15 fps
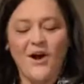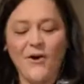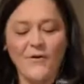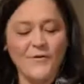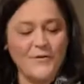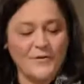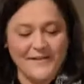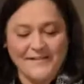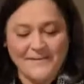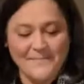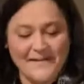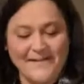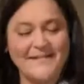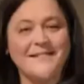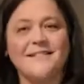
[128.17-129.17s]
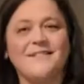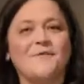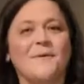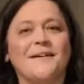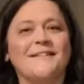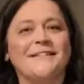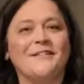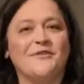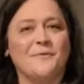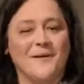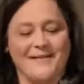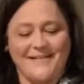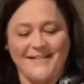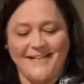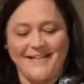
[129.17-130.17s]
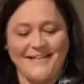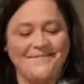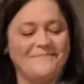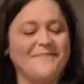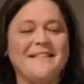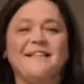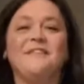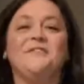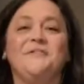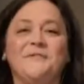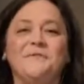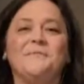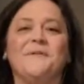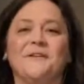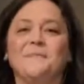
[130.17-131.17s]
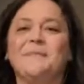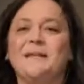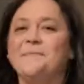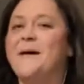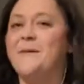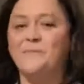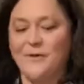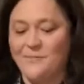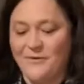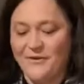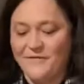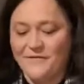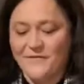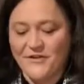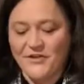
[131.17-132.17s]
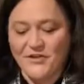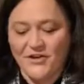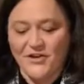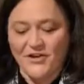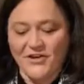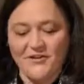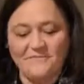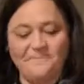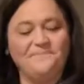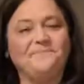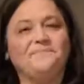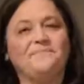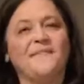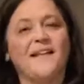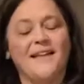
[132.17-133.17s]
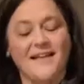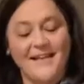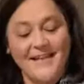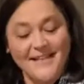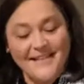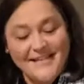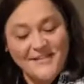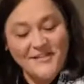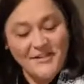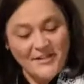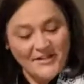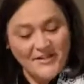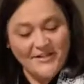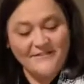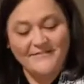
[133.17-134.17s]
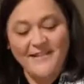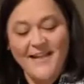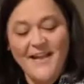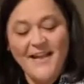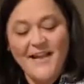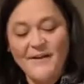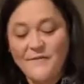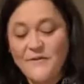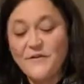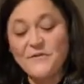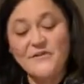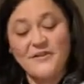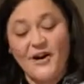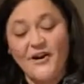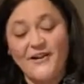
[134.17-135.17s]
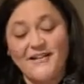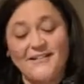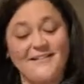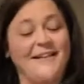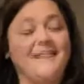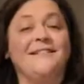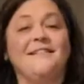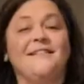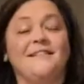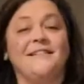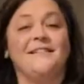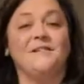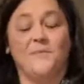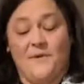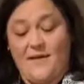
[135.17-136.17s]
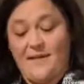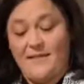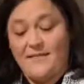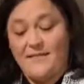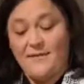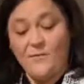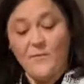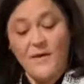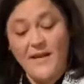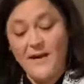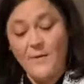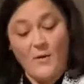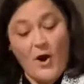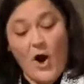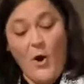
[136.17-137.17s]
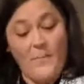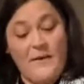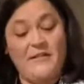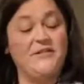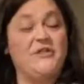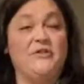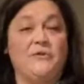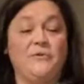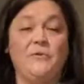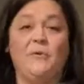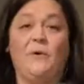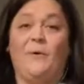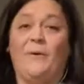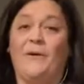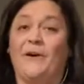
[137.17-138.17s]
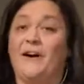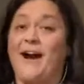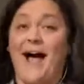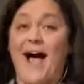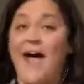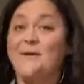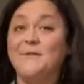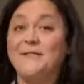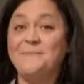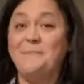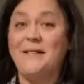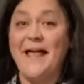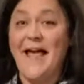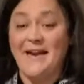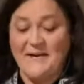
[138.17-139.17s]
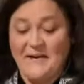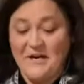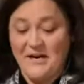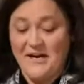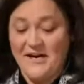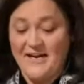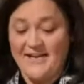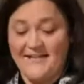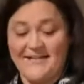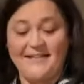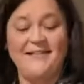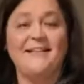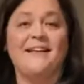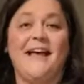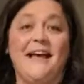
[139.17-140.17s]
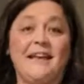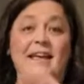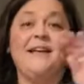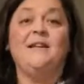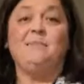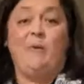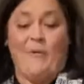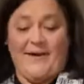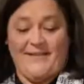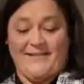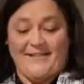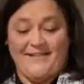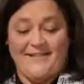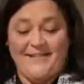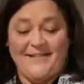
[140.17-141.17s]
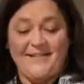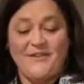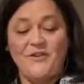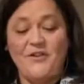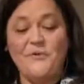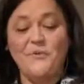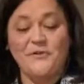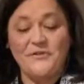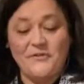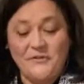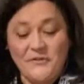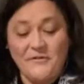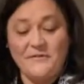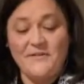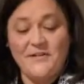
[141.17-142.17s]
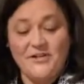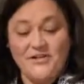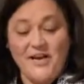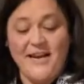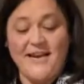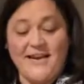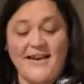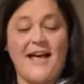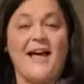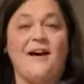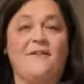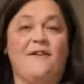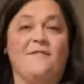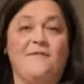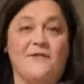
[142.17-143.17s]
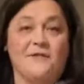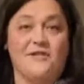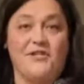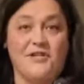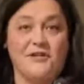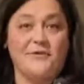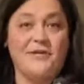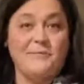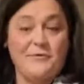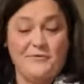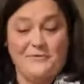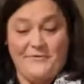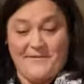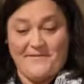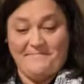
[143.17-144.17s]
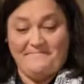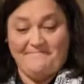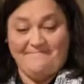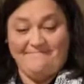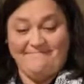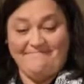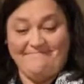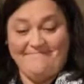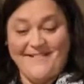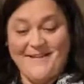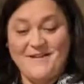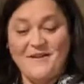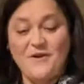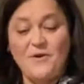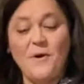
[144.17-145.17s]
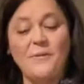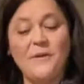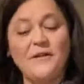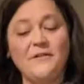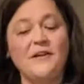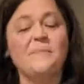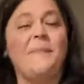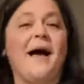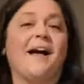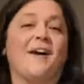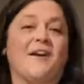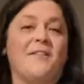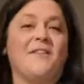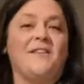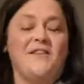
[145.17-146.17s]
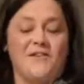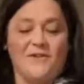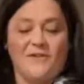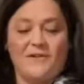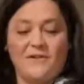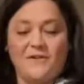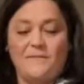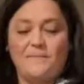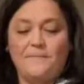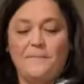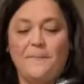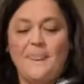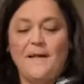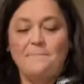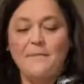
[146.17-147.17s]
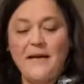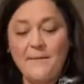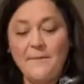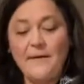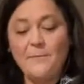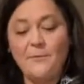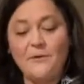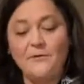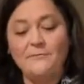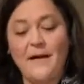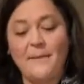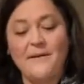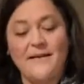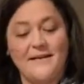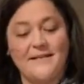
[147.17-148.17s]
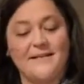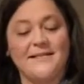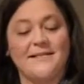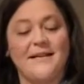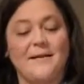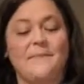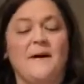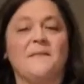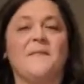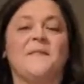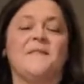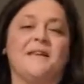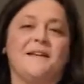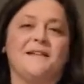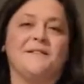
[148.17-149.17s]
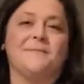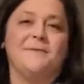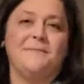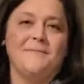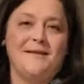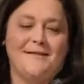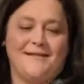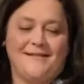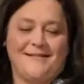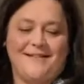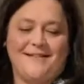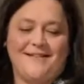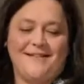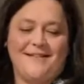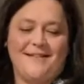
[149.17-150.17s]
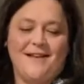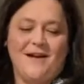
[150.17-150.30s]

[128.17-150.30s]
Oh, Christmas 2020, you will be memorable for sure. This year, if you started sentences with "we were hoping to" or "I was planning on" at any point, you were soon shaken out of your cheery mood. When we look back on the year, maybe we'll reminisce about the things we missed.